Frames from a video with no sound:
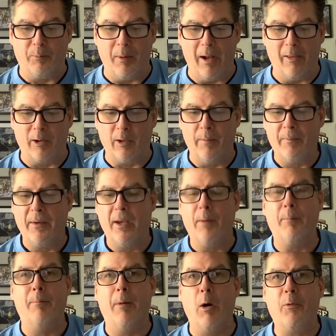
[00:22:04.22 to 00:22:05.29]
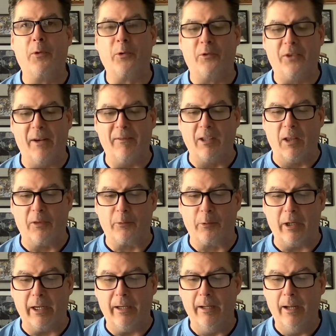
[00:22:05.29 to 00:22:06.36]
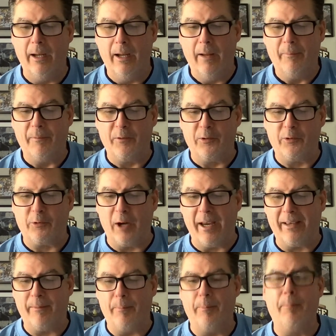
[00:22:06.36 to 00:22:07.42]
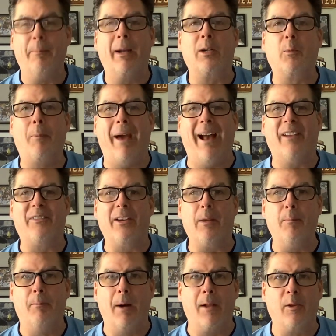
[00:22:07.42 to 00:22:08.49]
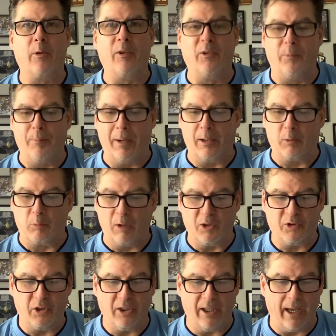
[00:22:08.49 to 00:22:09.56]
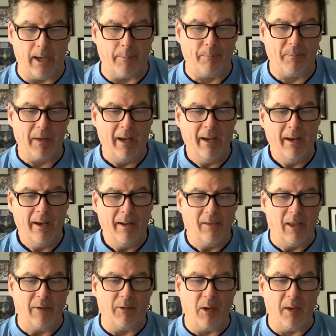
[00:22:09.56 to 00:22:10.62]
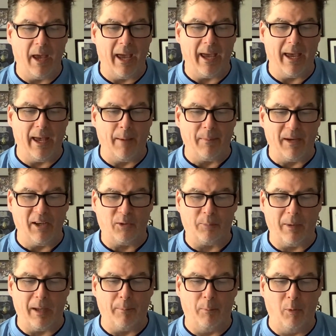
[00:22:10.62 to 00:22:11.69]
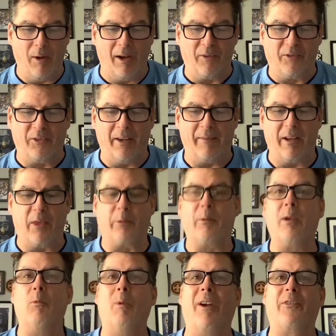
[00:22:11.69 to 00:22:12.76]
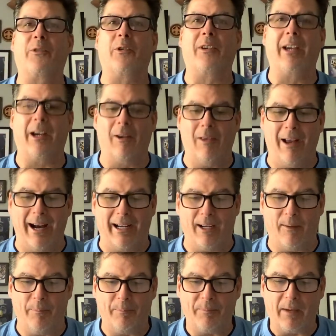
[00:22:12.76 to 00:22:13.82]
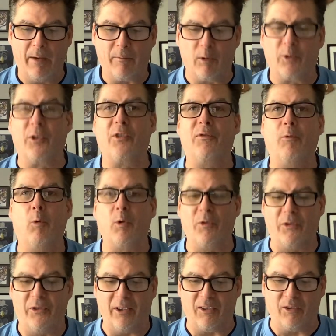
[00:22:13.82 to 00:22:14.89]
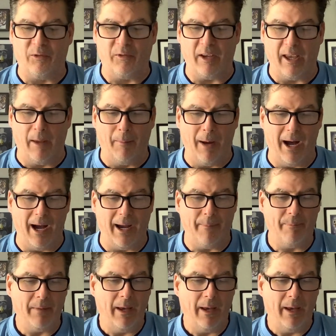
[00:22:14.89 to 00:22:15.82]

Butler. Both are 7-3. Drake better passing, Butler is better rushing game. 11 a.m. ESPN Plus, 7-3 Western Carolina versus 4-6 VMI.